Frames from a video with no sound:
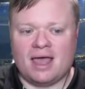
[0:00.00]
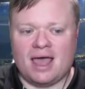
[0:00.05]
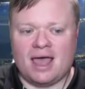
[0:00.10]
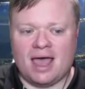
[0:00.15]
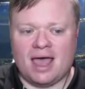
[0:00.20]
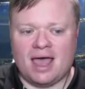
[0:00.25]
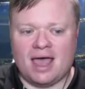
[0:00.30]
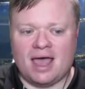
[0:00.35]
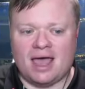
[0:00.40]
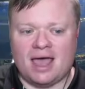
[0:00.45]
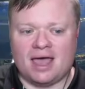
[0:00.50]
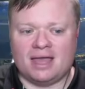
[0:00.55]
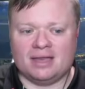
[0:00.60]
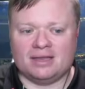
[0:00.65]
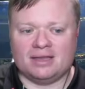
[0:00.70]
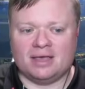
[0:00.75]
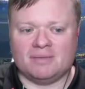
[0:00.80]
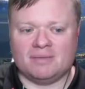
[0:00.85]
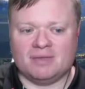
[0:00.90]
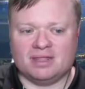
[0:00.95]

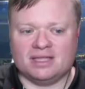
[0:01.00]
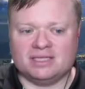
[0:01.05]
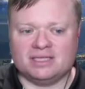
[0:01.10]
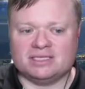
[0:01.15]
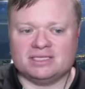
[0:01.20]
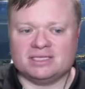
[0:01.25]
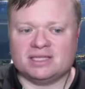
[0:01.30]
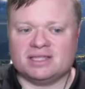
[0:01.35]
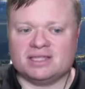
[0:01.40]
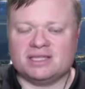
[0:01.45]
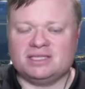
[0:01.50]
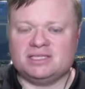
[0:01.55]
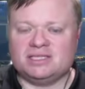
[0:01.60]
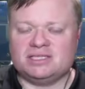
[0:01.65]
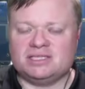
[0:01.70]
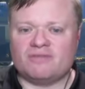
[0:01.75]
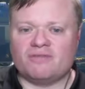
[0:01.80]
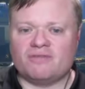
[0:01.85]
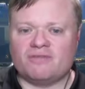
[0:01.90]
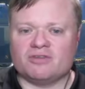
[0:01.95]
And I mean, this is this
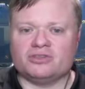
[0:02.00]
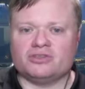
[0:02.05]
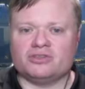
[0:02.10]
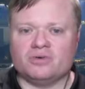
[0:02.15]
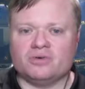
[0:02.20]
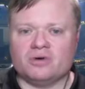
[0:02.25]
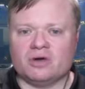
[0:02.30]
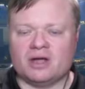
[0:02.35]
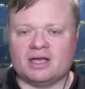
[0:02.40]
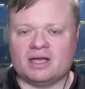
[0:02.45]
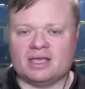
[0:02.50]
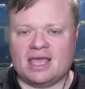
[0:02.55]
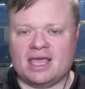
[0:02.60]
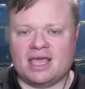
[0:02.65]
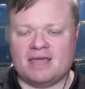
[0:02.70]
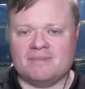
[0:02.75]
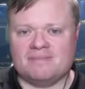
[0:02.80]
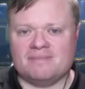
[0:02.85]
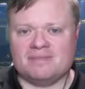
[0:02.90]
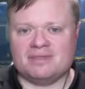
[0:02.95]
is for sure a
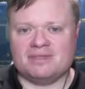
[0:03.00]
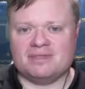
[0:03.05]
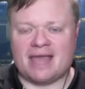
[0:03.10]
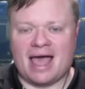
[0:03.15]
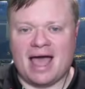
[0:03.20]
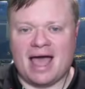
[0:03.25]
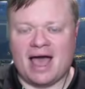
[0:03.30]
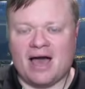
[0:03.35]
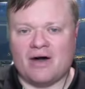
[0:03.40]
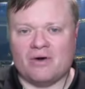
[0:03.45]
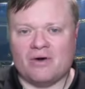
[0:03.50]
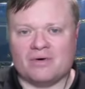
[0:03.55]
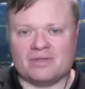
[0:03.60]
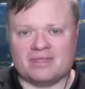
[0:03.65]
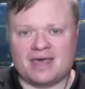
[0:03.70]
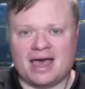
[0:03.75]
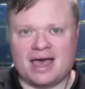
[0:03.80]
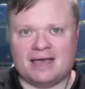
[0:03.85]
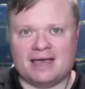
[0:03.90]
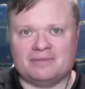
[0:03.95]
game now
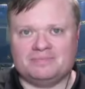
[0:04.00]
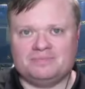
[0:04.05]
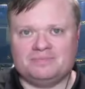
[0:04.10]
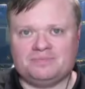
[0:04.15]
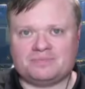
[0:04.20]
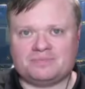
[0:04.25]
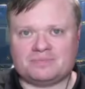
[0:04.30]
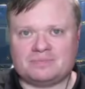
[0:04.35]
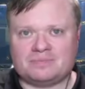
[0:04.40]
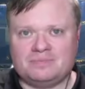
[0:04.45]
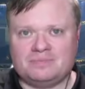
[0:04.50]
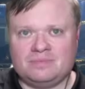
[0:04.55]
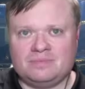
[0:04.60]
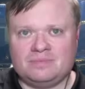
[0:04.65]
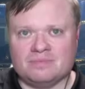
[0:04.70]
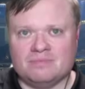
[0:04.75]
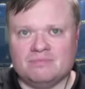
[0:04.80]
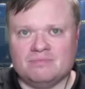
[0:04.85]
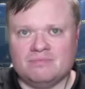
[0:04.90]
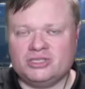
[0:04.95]
that
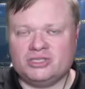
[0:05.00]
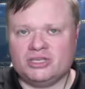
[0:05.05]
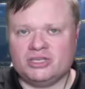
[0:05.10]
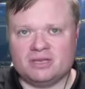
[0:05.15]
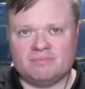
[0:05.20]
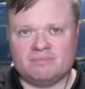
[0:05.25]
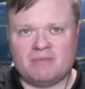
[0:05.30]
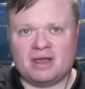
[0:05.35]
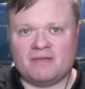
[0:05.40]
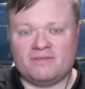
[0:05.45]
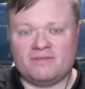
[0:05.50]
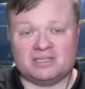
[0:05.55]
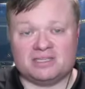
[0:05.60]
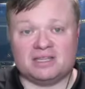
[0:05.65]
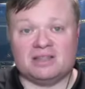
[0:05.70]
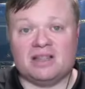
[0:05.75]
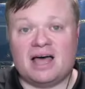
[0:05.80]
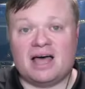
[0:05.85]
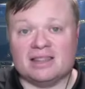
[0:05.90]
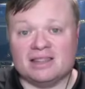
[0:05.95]
Michigan benefits a
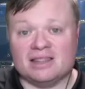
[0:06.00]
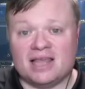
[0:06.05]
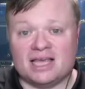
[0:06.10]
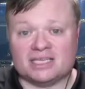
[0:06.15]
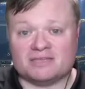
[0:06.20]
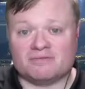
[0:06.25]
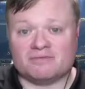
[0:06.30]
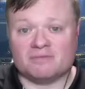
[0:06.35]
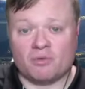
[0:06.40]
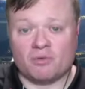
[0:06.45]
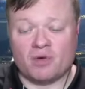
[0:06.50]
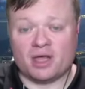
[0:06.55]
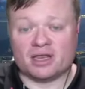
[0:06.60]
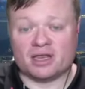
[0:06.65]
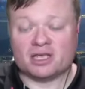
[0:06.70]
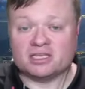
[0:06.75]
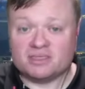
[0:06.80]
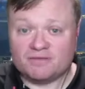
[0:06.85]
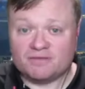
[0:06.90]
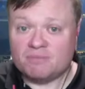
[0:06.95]
lot less from a win
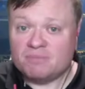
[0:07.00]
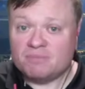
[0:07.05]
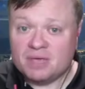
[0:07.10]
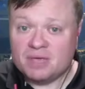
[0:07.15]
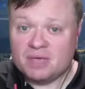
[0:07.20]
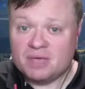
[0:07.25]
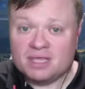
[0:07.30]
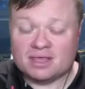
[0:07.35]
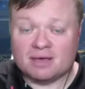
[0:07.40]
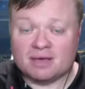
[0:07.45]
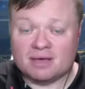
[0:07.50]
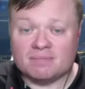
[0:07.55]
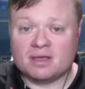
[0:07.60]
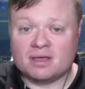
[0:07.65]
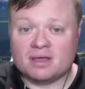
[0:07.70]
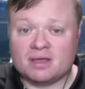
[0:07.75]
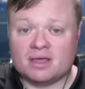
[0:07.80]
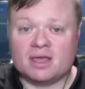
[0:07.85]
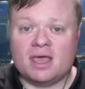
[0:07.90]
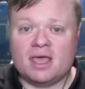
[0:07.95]
because if you beat them,
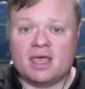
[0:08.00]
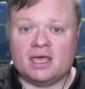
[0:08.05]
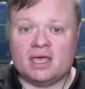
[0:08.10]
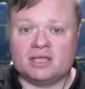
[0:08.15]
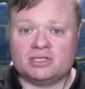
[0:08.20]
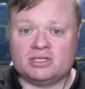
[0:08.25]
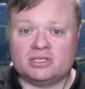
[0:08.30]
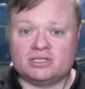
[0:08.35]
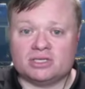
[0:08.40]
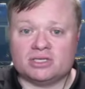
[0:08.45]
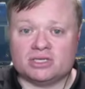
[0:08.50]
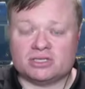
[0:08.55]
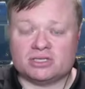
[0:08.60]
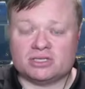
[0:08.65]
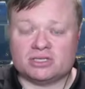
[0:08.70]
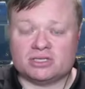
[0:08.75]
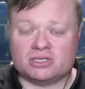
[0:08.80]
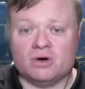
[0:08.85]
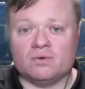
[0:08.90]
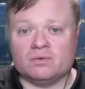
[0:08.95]
it's
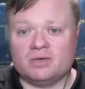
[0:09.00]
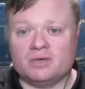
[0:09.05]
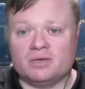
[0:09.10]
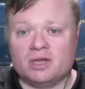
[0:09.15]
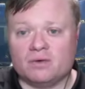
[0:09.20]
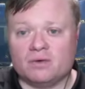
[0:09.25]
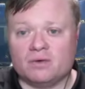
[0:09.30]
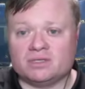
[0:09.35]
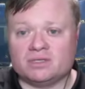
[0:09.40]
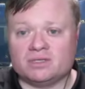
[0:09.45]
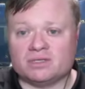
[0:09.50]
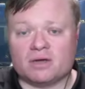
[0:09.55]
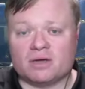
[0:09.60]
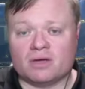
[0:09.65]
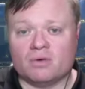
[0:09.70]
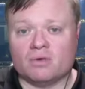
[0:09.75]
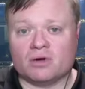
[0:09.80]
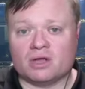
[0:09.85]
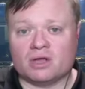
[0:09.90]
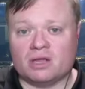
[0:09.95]
just, oh, you know, it's
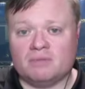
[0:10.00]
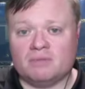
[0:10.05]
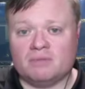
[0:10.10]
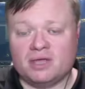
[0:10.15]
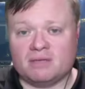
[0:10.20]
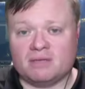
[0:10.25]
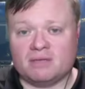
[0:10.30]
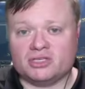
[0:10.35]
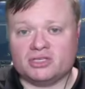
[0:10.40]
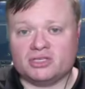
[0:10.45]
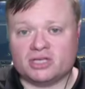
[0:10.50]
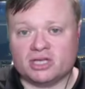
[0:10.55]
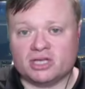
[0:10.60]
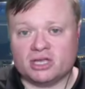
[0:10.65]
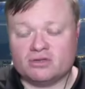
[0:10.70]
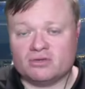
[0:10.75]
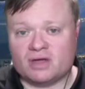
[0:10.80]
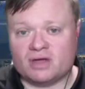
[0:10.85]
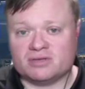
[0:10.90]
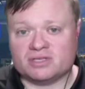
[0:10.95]
like Oregon beating
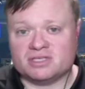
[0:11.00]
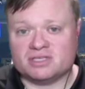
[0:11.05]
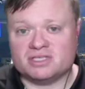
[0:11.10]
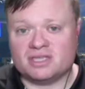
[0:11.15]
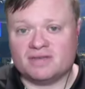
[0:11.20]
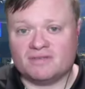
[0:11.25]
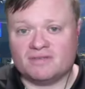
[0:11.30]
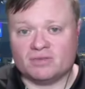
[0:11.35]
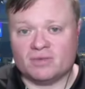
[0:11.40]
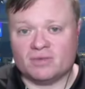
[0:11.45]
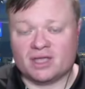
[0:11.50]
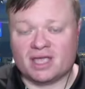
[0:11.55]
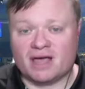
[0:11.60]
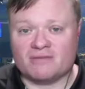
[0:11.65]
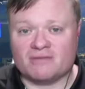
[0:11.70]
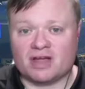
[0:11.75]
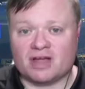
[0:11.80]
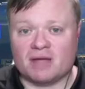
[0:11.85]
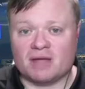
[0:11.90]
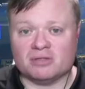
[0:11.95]
Michigan in 2007, the week
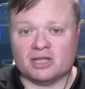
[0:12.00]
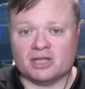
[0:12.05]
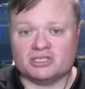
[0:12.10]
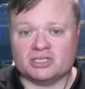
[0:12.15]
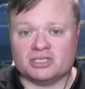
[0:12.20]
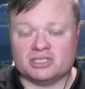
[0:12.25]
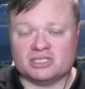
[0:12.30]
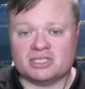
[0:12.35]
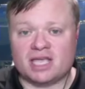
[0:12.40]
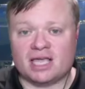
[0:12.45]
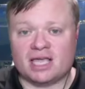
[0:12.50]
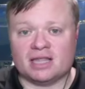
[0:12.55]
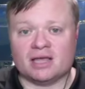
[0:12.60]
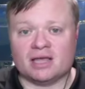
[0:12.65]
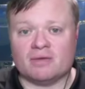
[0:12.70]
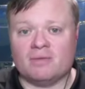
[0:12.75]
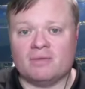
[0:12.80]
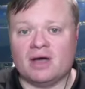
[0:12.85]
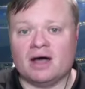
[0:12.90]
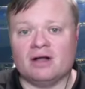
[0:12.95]
after Appalachian State.
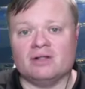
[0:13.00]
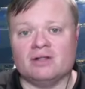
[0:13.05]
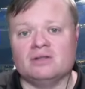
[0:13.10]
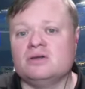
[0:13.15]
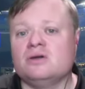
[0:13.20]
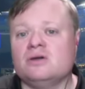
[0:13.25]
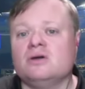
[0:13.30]
Like, well,